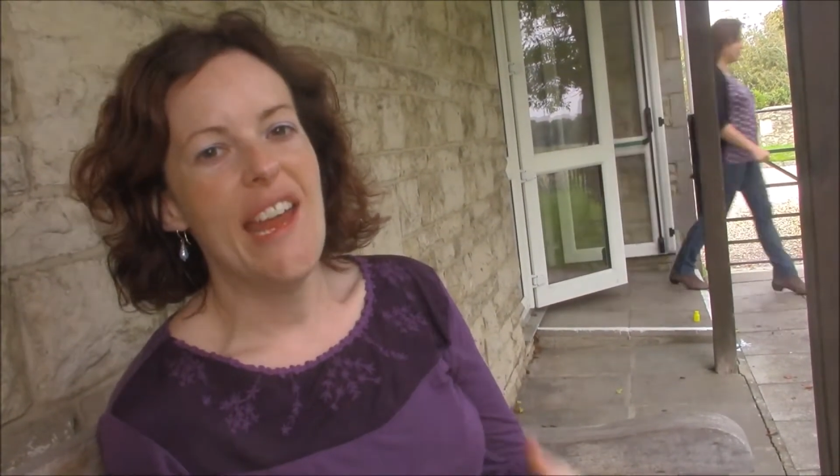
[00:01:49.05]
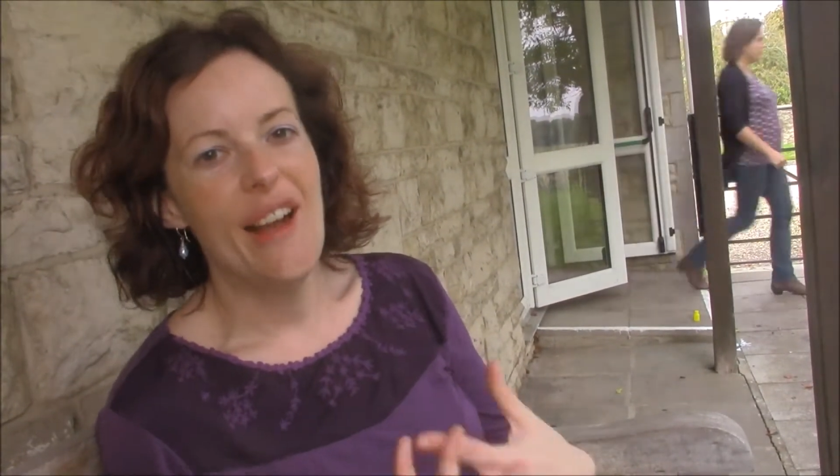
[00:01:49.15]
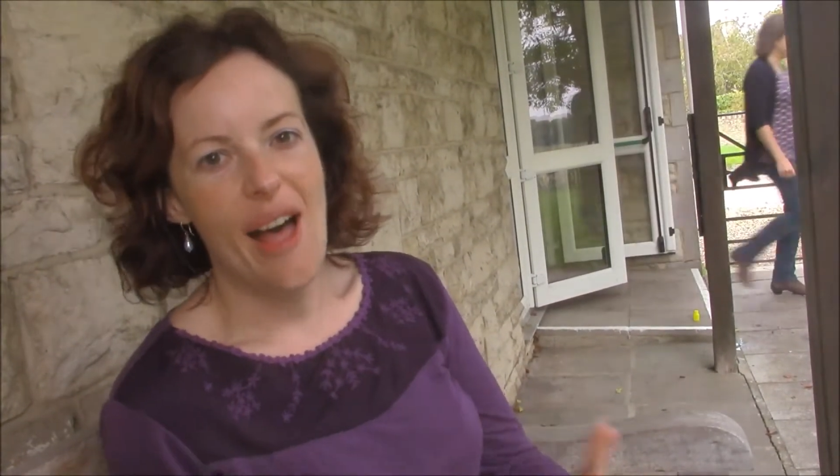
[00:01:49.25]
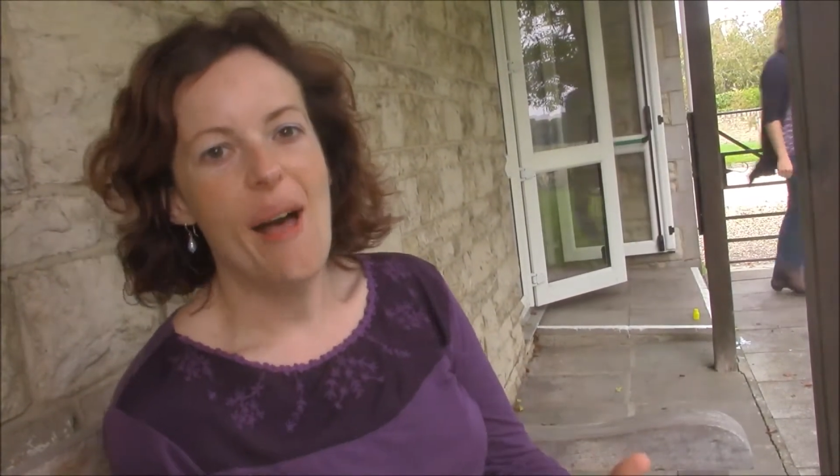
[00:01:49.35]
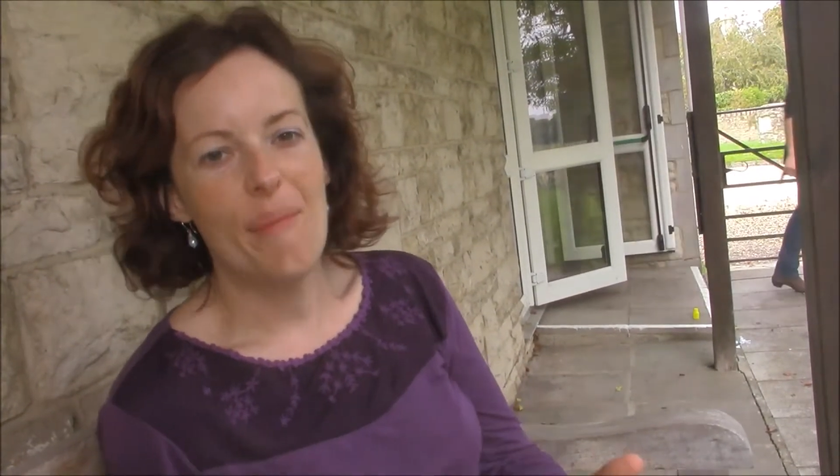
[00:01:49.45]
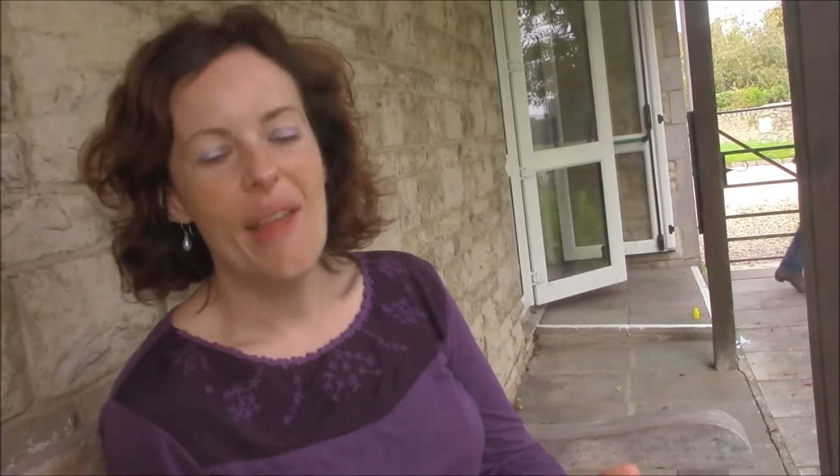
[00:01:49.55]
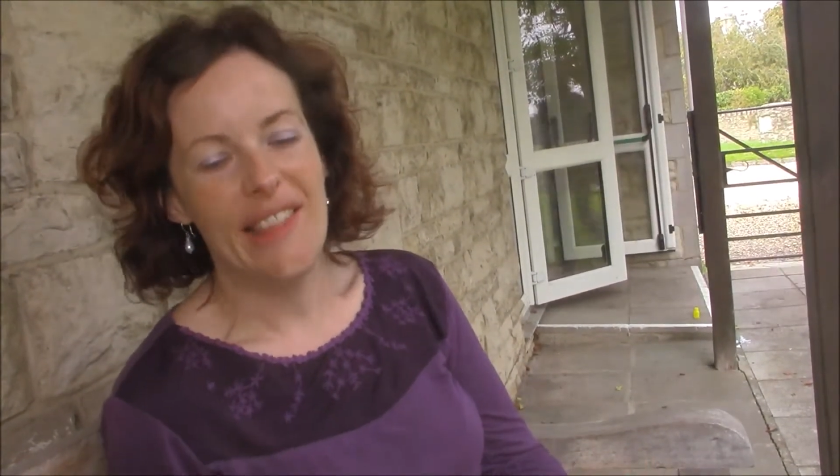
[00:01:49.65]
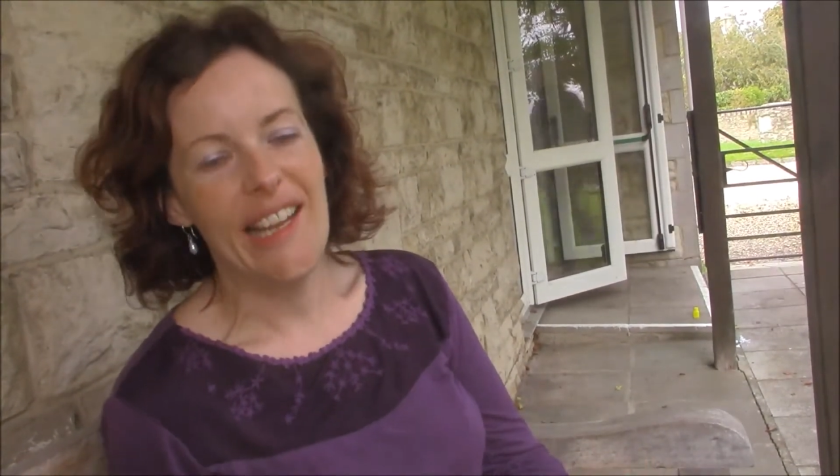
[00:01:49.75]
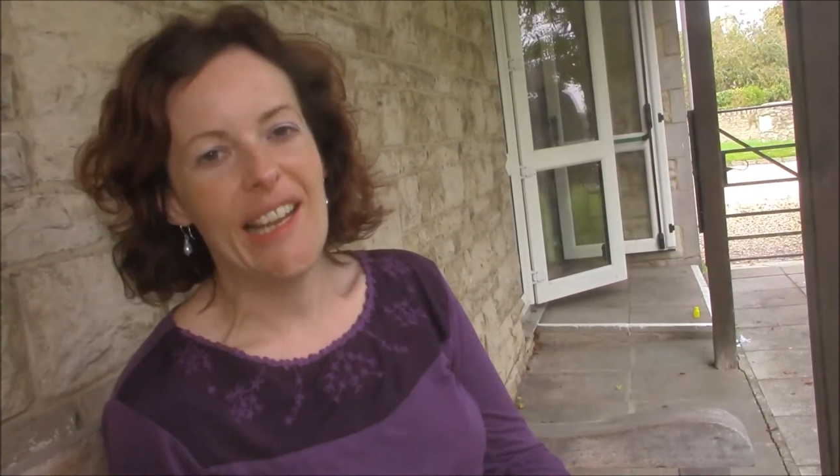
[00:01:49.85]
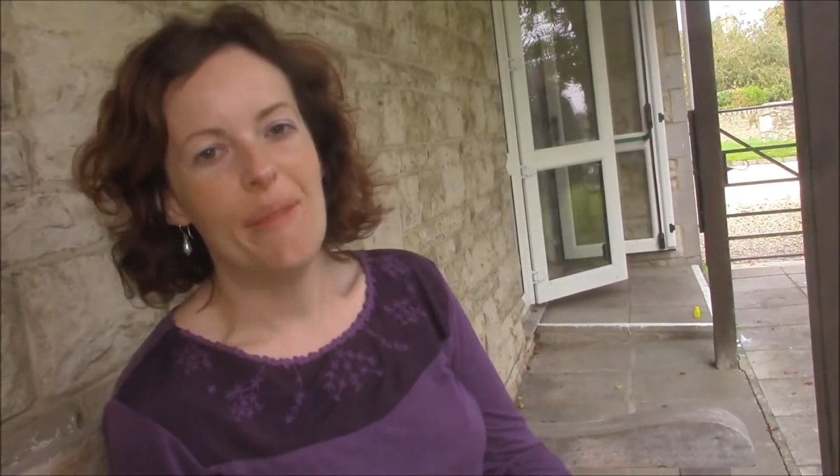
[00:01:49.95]
and
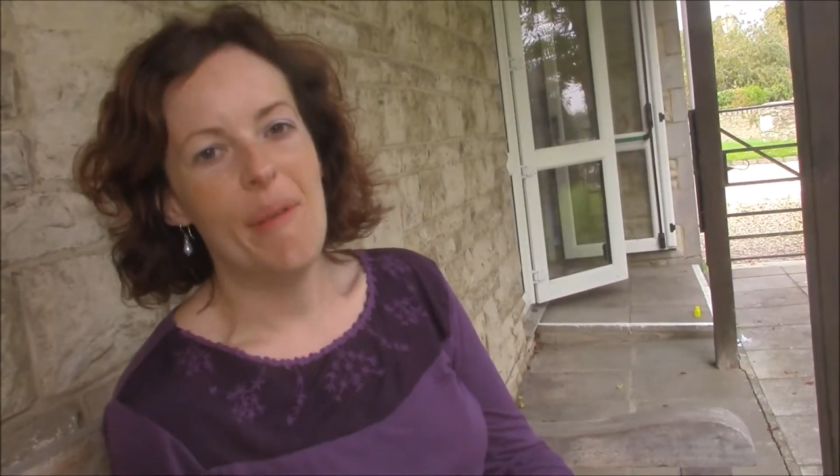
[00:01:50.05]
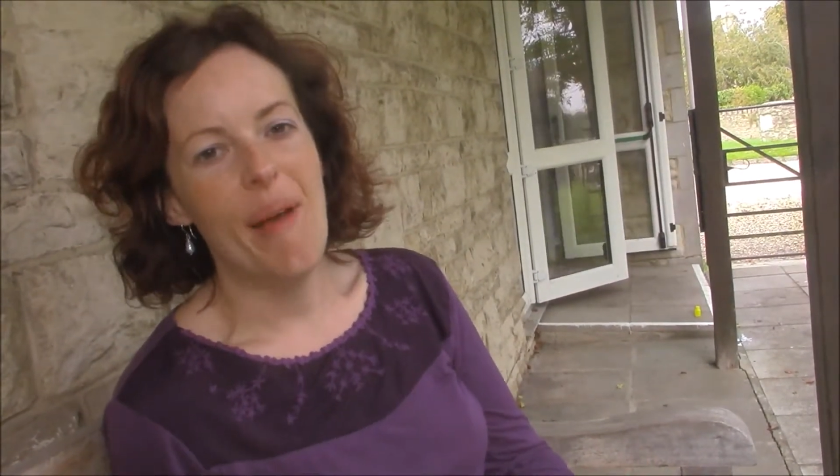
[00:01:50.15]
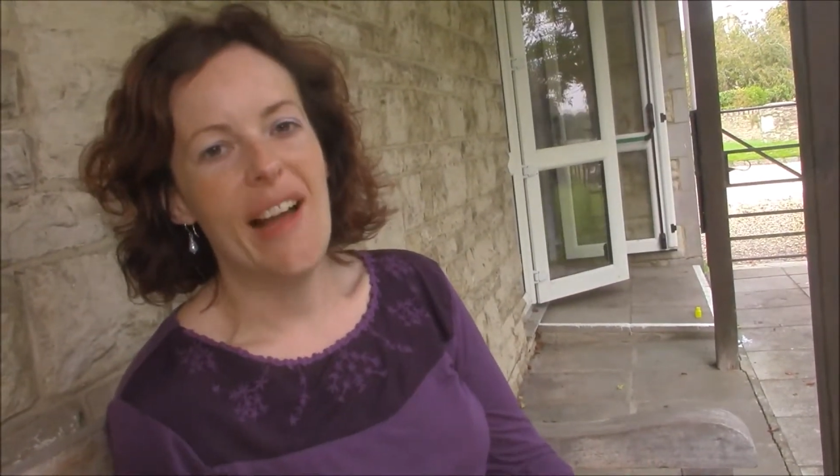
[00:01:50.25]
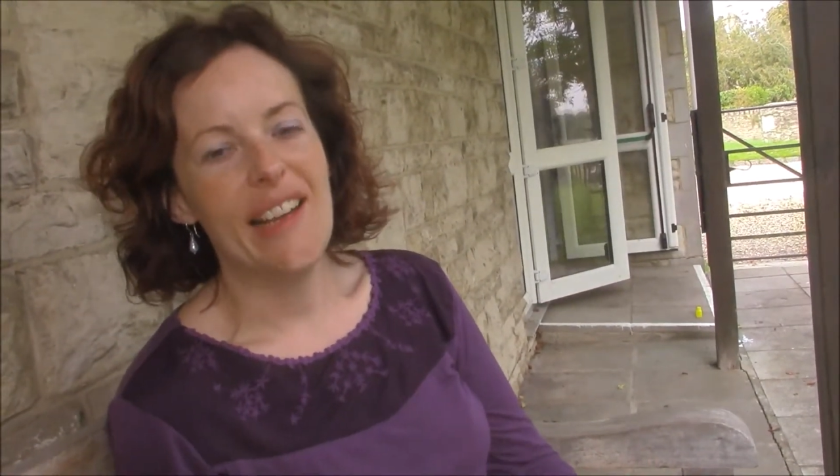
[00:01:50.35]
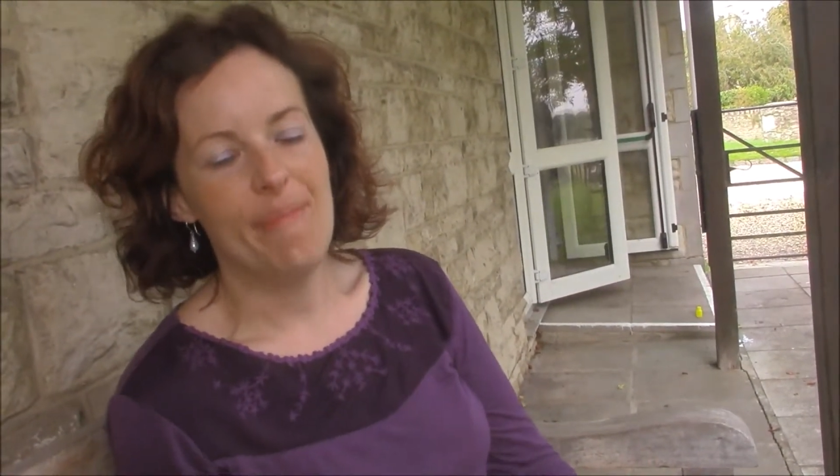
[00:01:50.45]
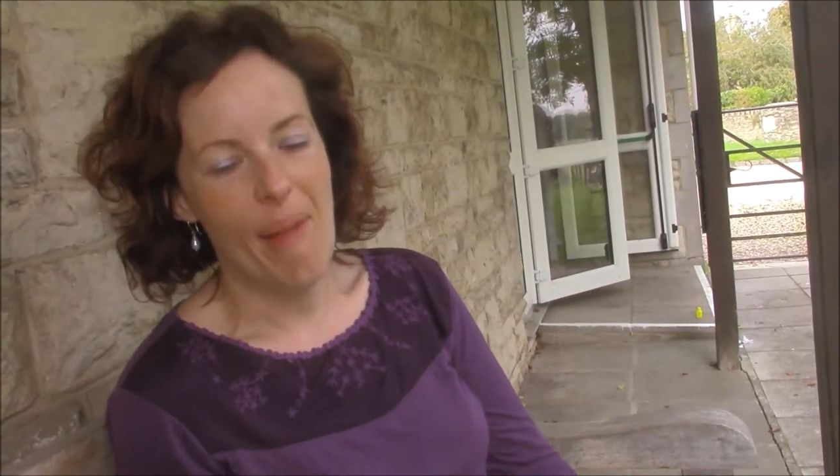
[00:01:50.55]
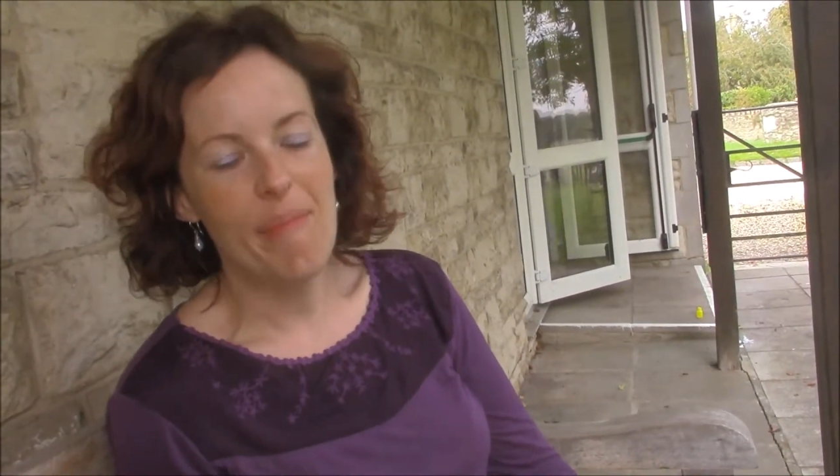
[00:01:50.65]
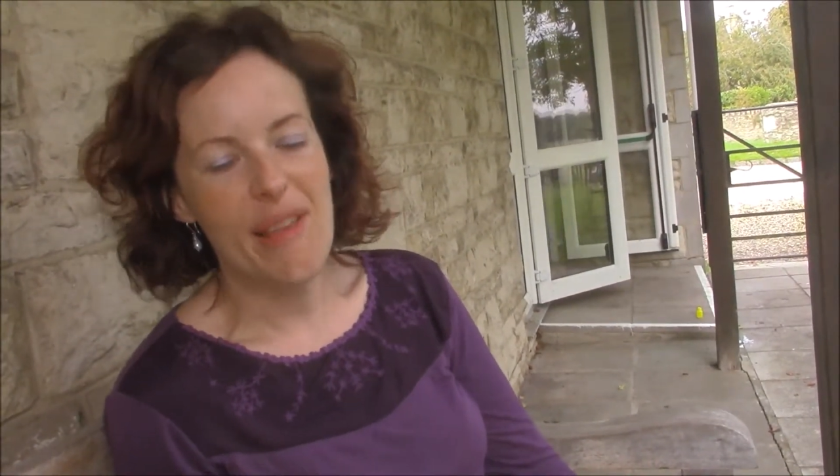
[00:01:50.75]
link me back and make me